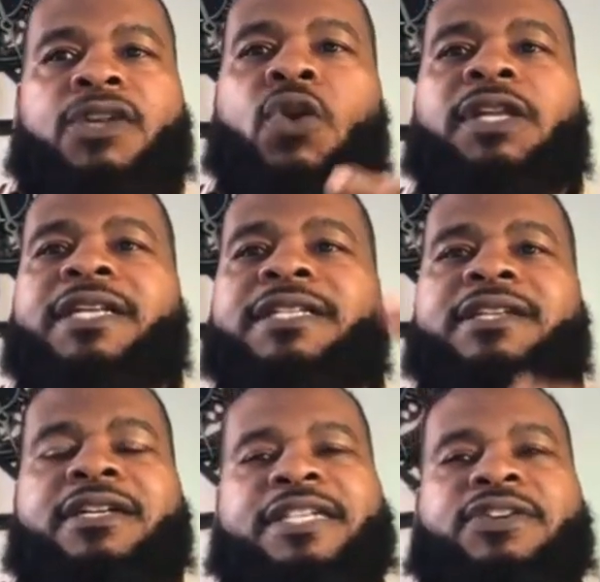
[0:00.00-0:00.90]
no,
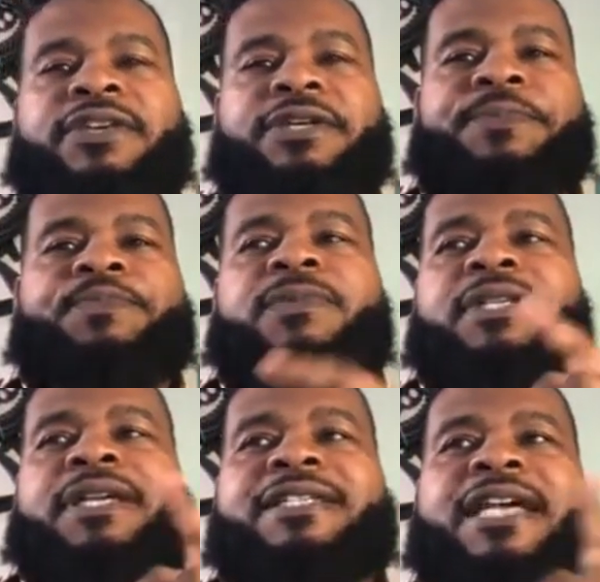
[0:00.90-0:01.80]
London, Ontario.
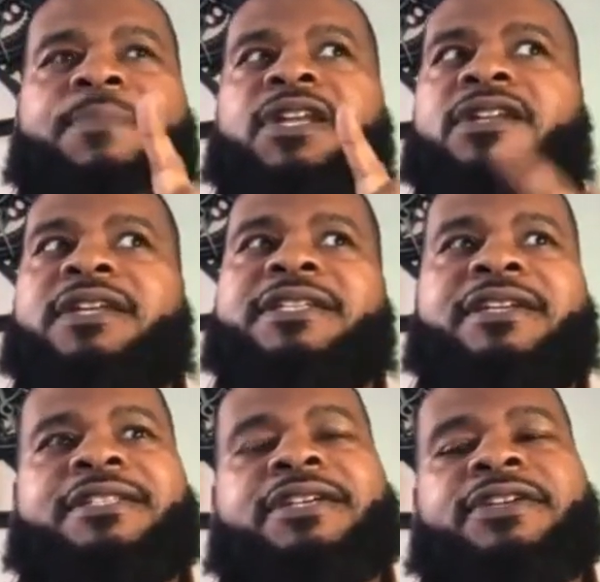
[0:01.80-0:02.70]
It's happened in
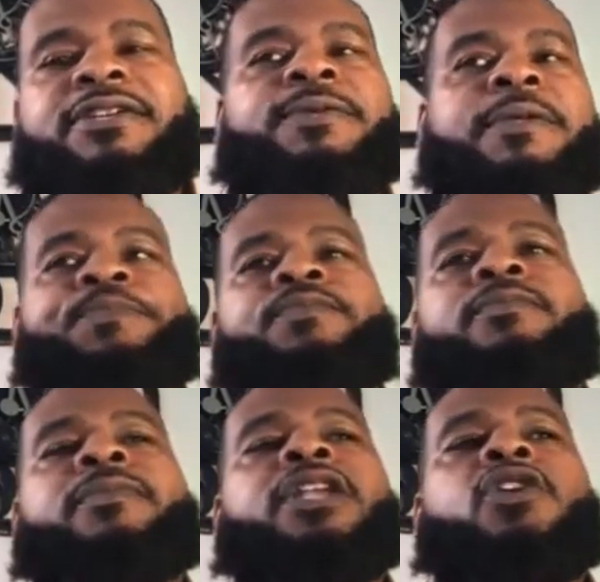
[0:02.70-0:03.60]
London, Ontario.
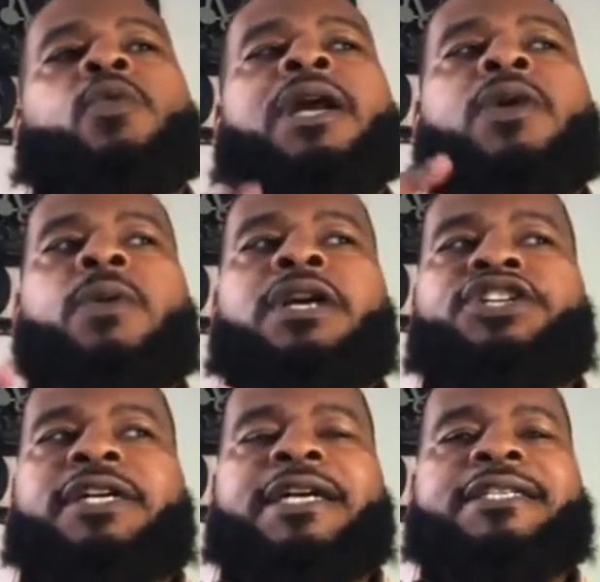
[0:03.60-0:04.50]
What I
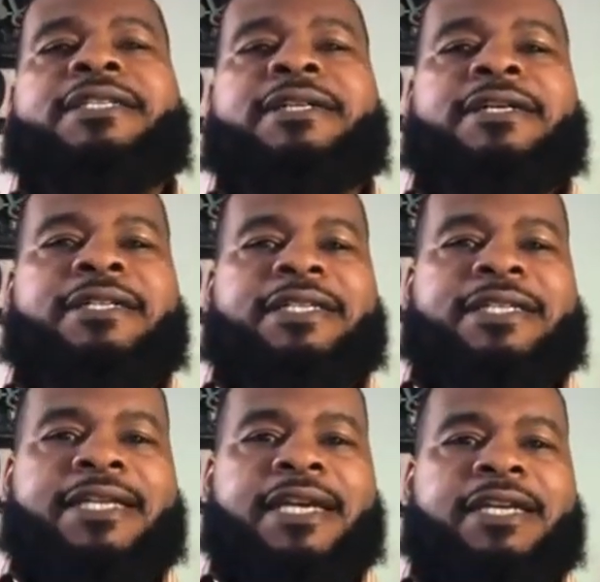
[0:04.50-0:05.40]
want you guys to
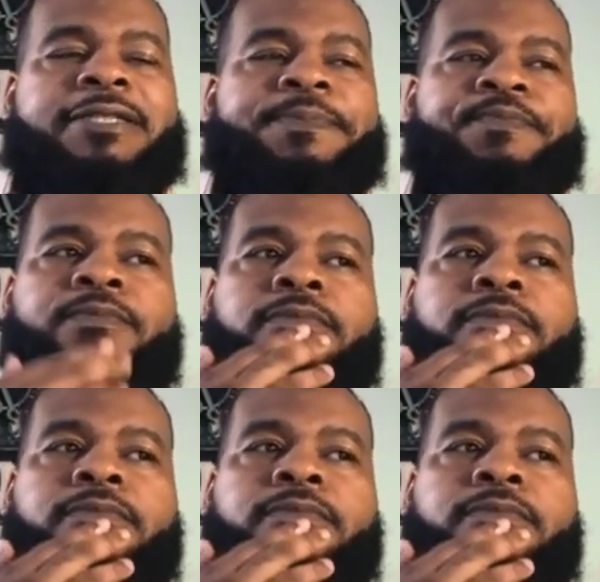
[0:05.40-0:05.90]
understand